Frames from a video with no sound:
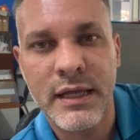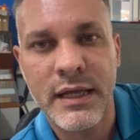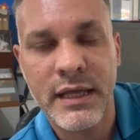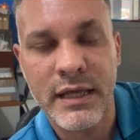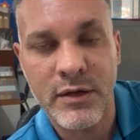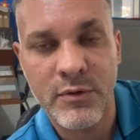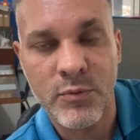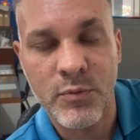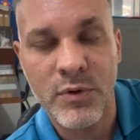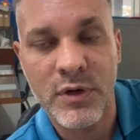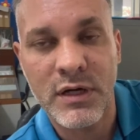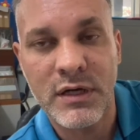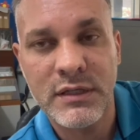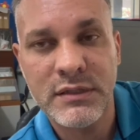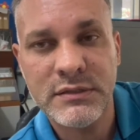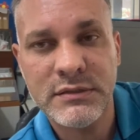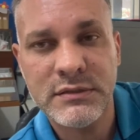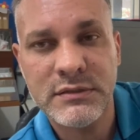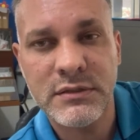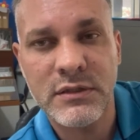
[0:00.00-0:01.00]
It
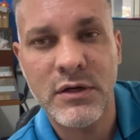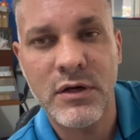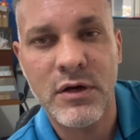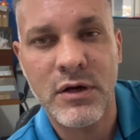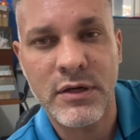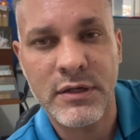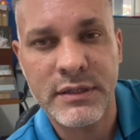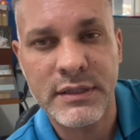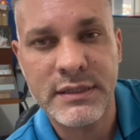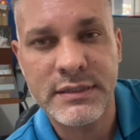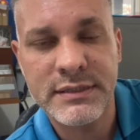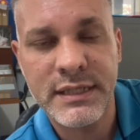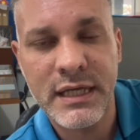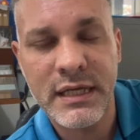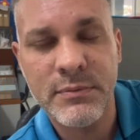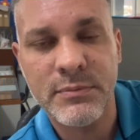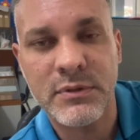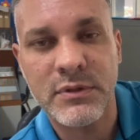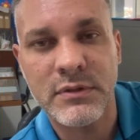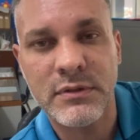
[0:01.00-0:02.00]
was on the
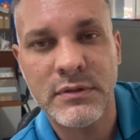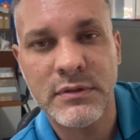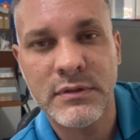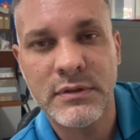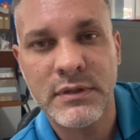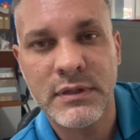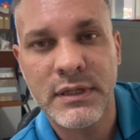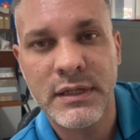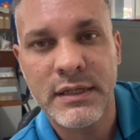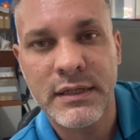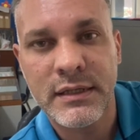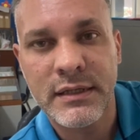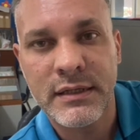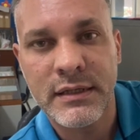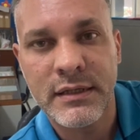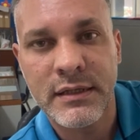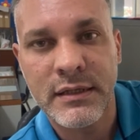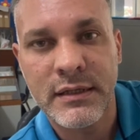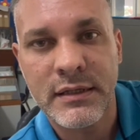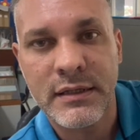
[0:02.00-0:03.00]
table.
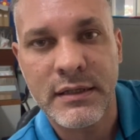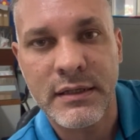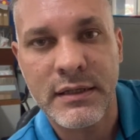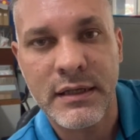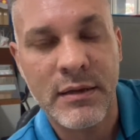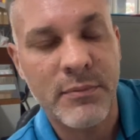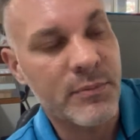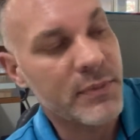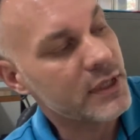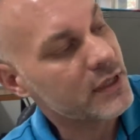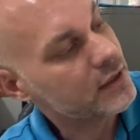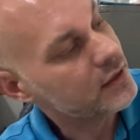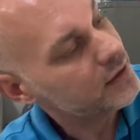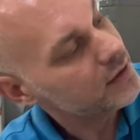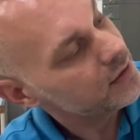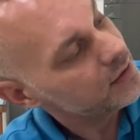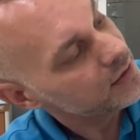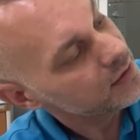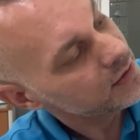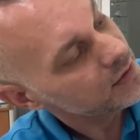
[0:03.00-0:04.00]
Number
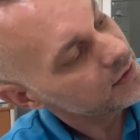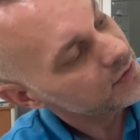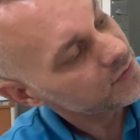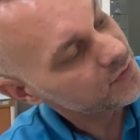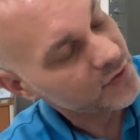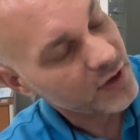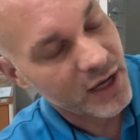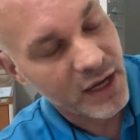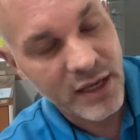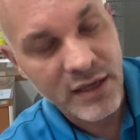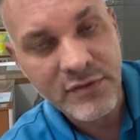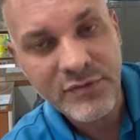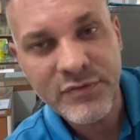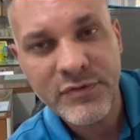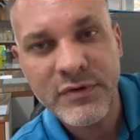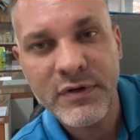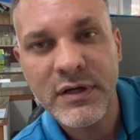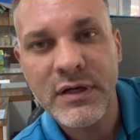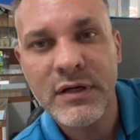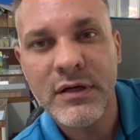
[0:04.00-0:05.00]
5.
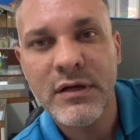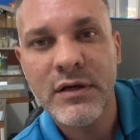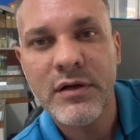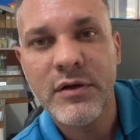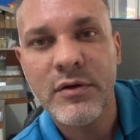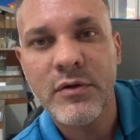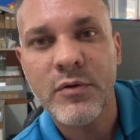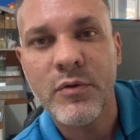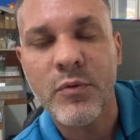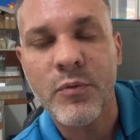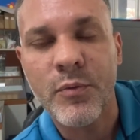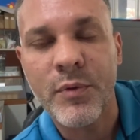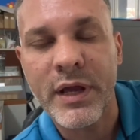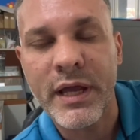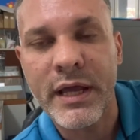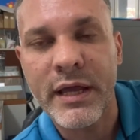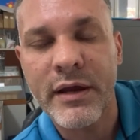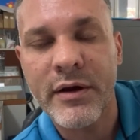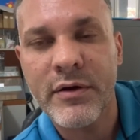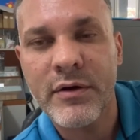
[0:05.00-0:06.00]

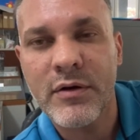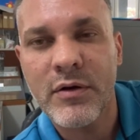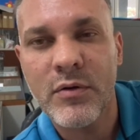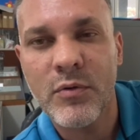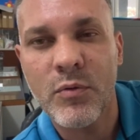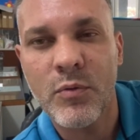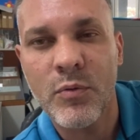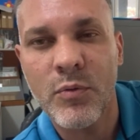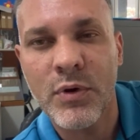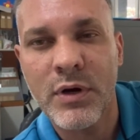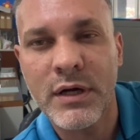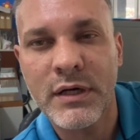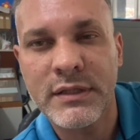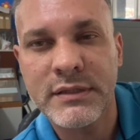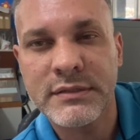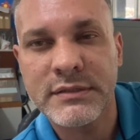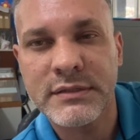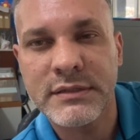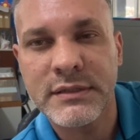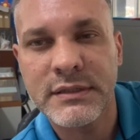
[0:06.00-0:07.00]
Where
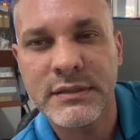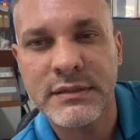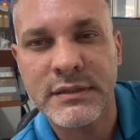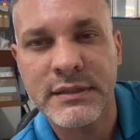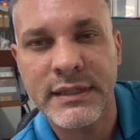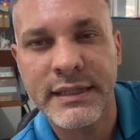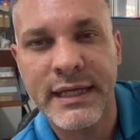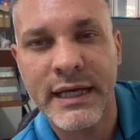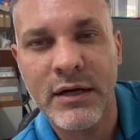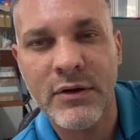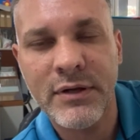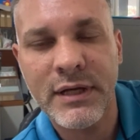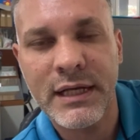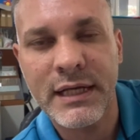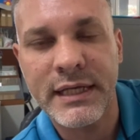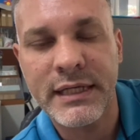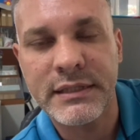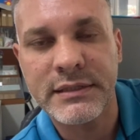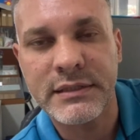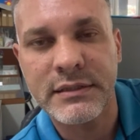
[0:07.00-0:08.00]
was the
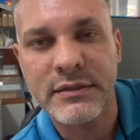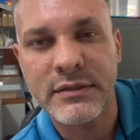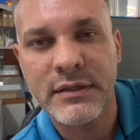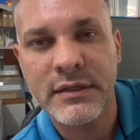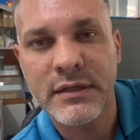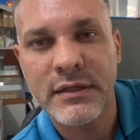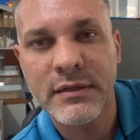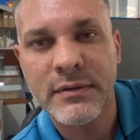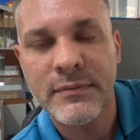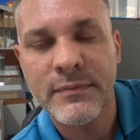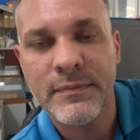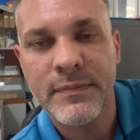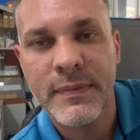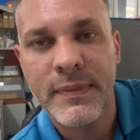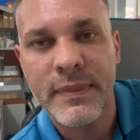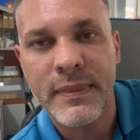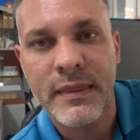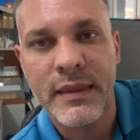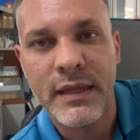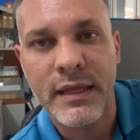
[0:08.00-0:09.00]
calculator?
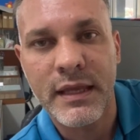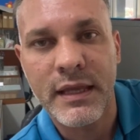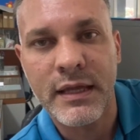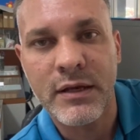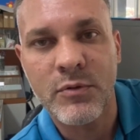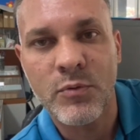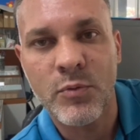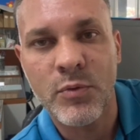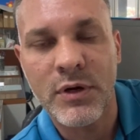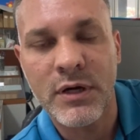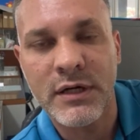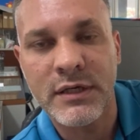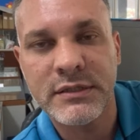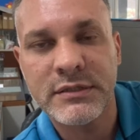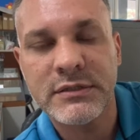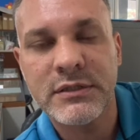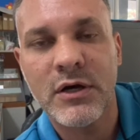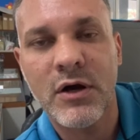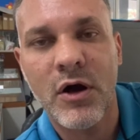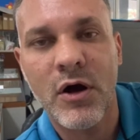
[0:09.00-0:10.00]
It
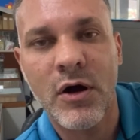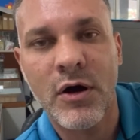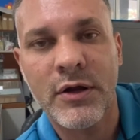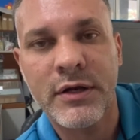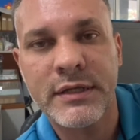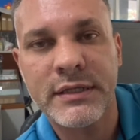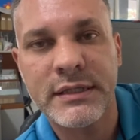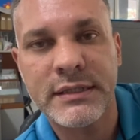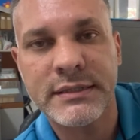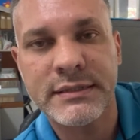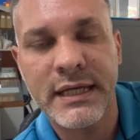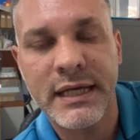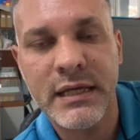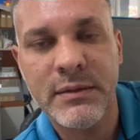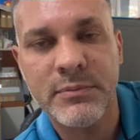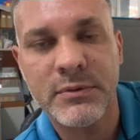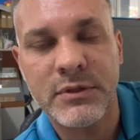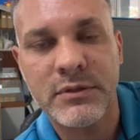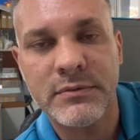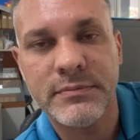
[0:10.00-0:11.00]
was on the
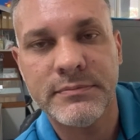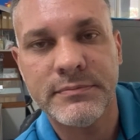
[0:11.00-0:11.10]
table.